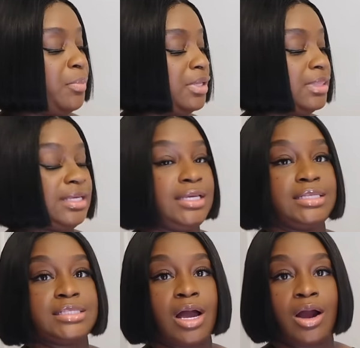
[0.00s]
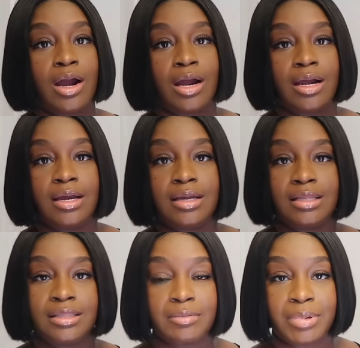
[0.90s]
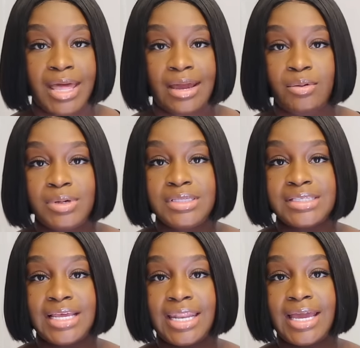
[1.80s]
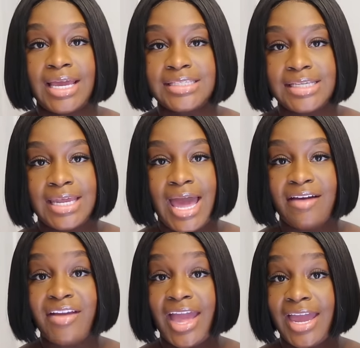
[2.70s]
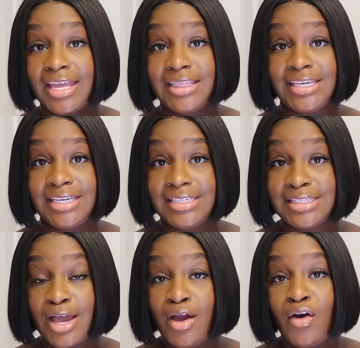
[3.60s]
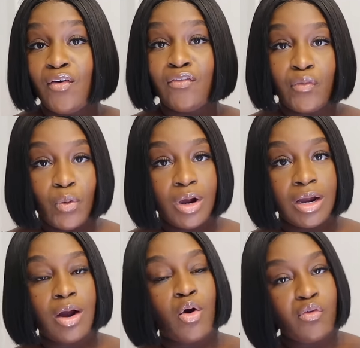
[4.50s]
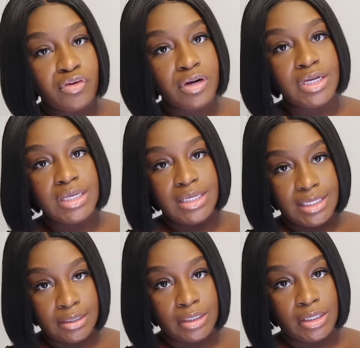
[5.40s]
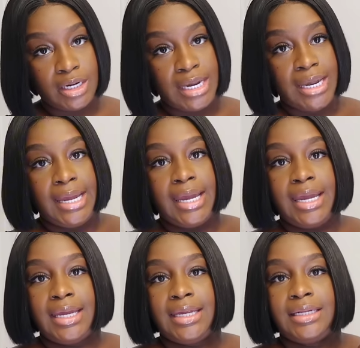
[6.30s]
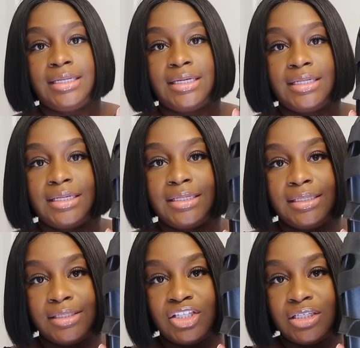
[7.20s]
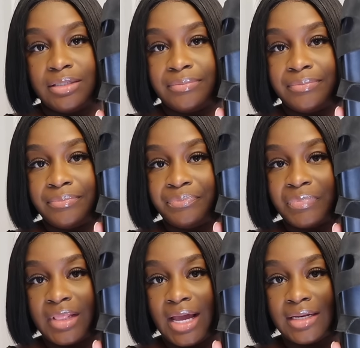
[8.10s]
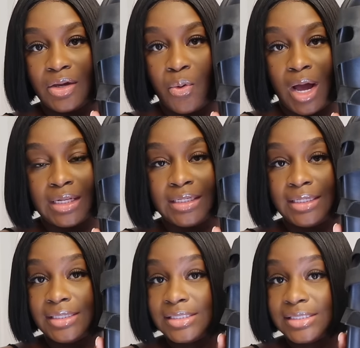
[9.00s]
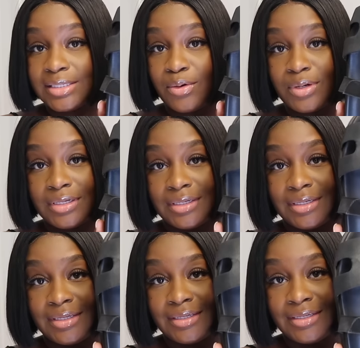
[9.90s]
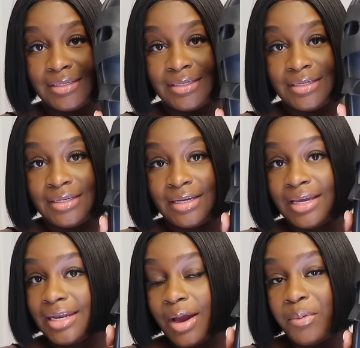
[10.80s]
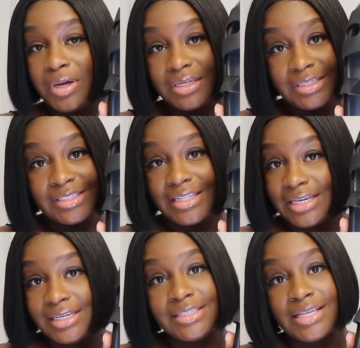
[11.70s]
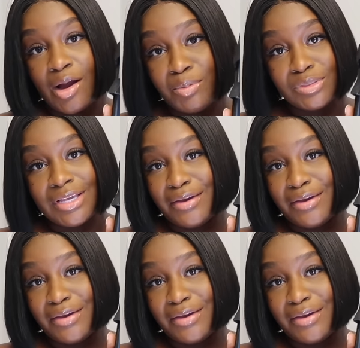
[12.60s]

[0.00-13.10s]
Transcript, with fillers: But these are the black ones and like I said, I've had these for over a year and look at the condition. Like the quality is so good. And I wear these things almost